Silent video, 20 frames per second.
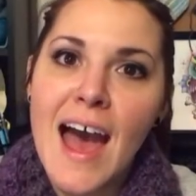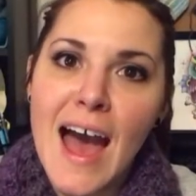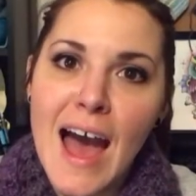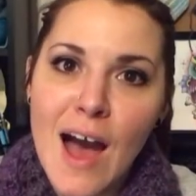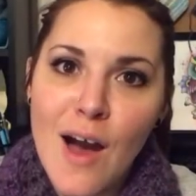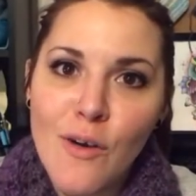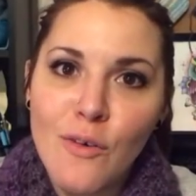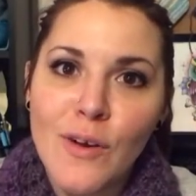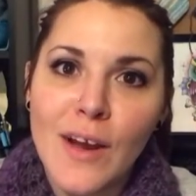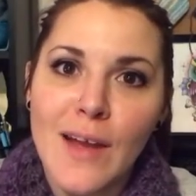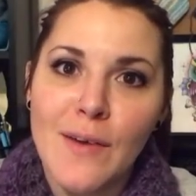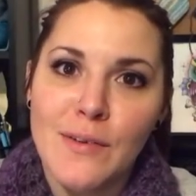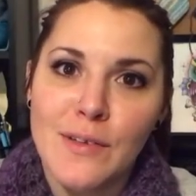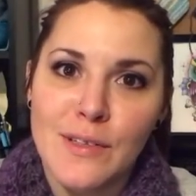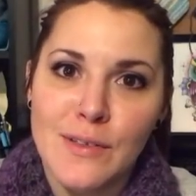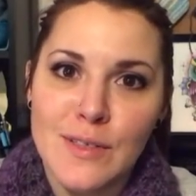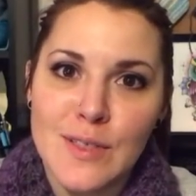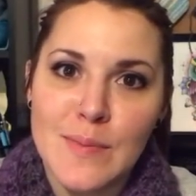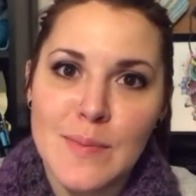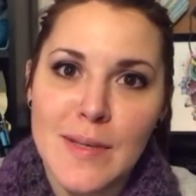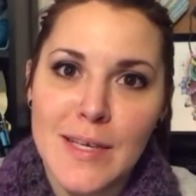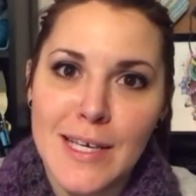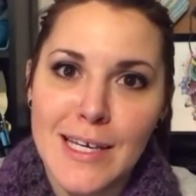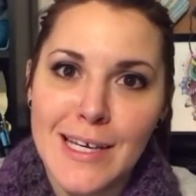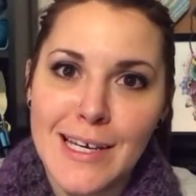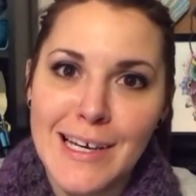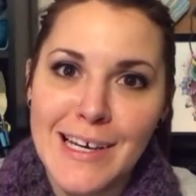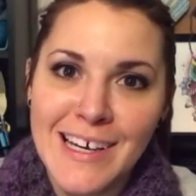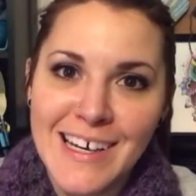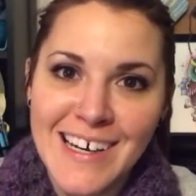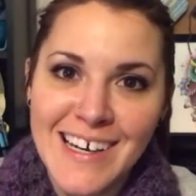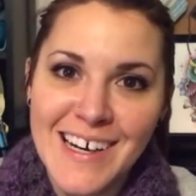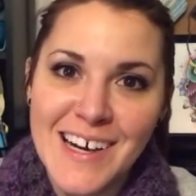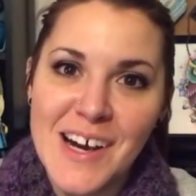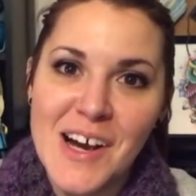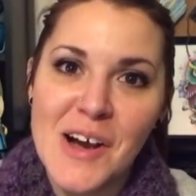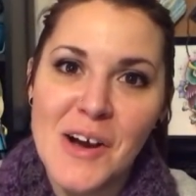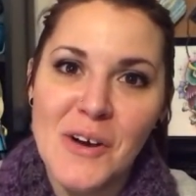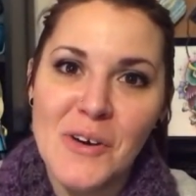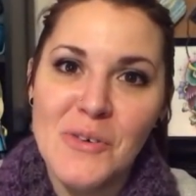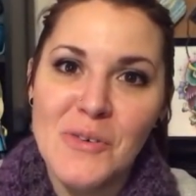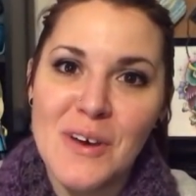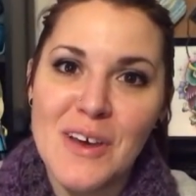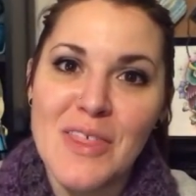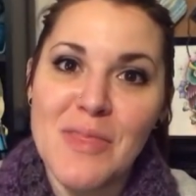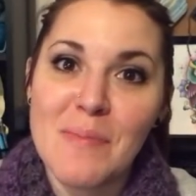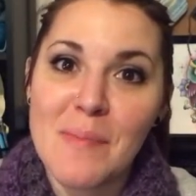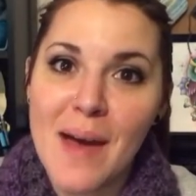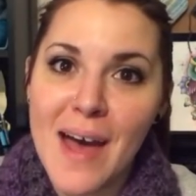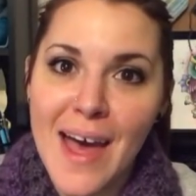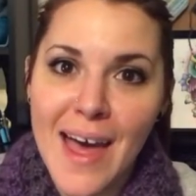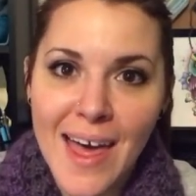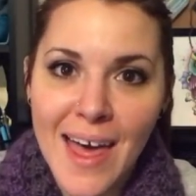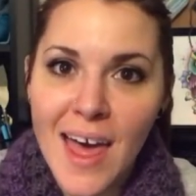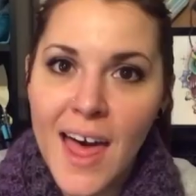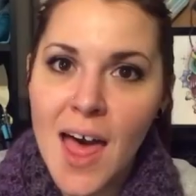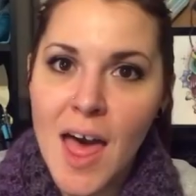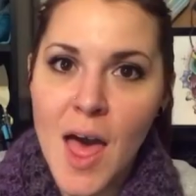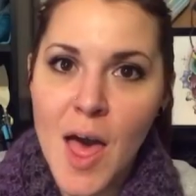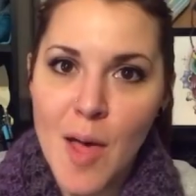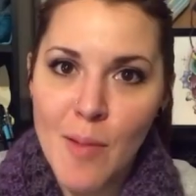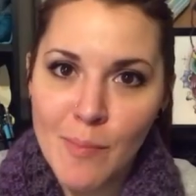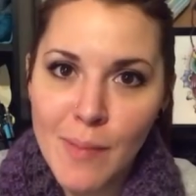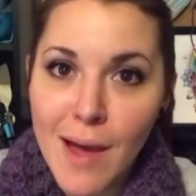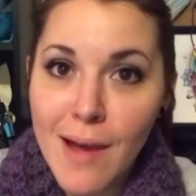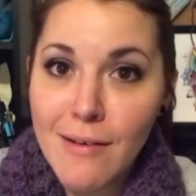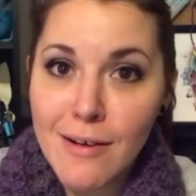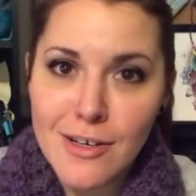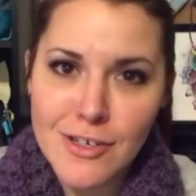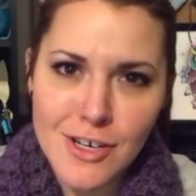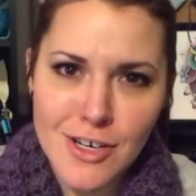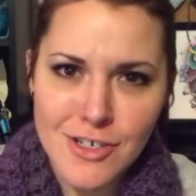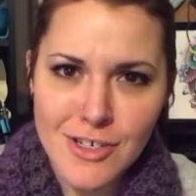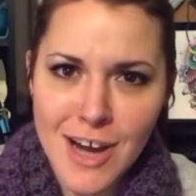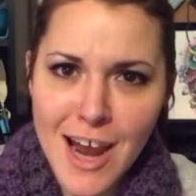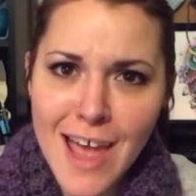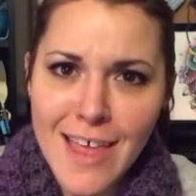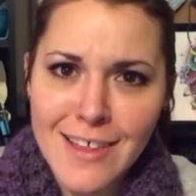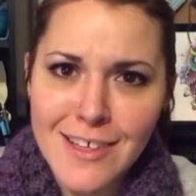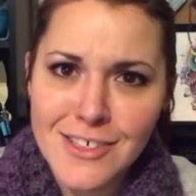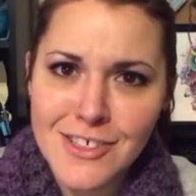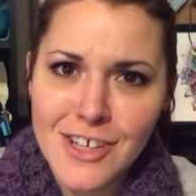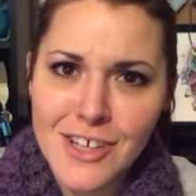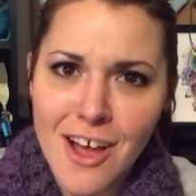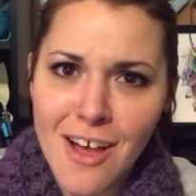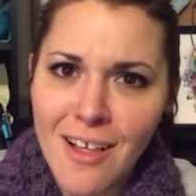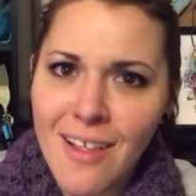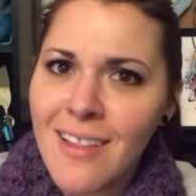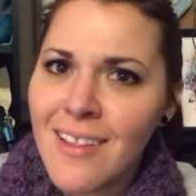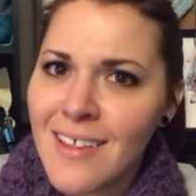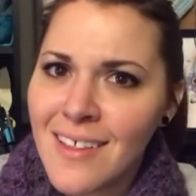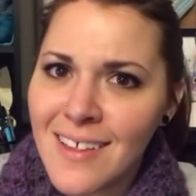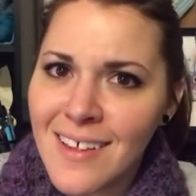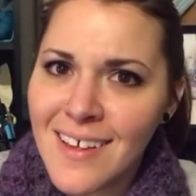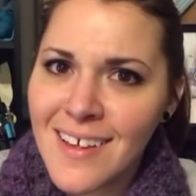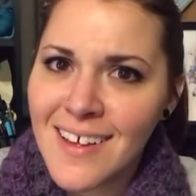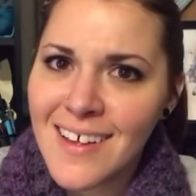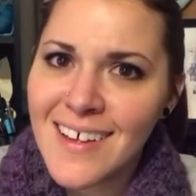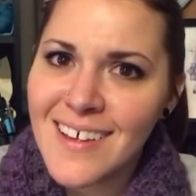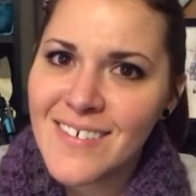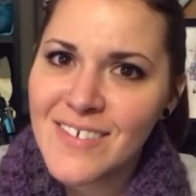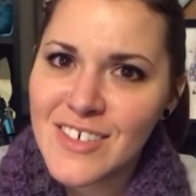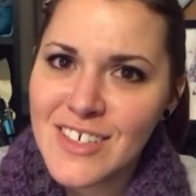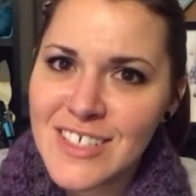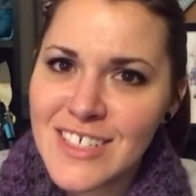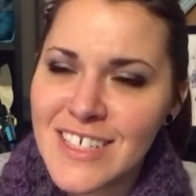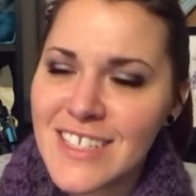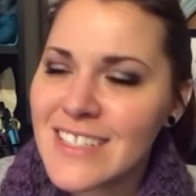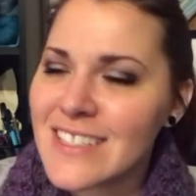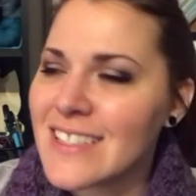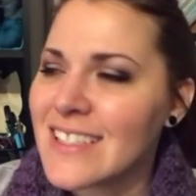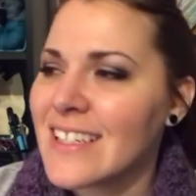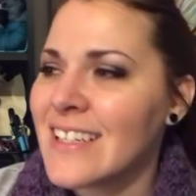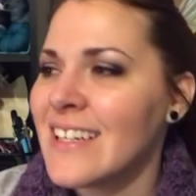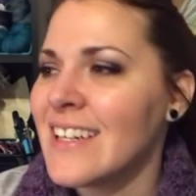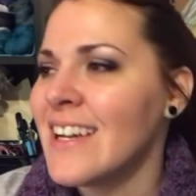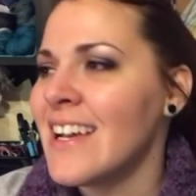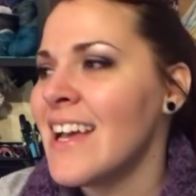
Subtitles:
How great would those be with my Pirate Treasure Island shawl? For seriously.